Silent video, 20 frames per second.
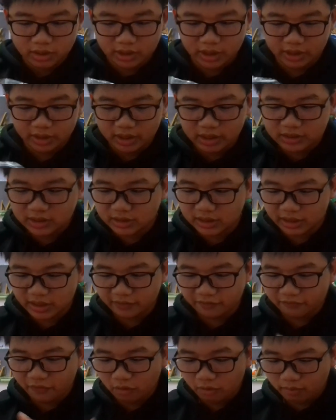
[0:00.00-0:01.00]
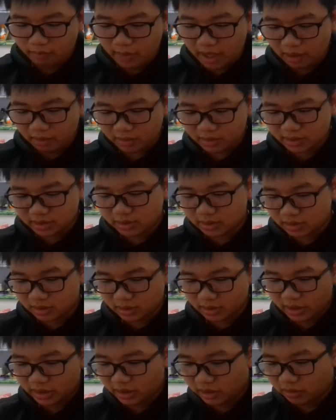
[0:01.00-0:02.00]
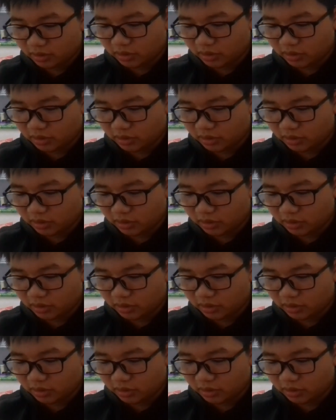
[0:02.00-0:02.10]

Okay, this is like a phone mount. Okay,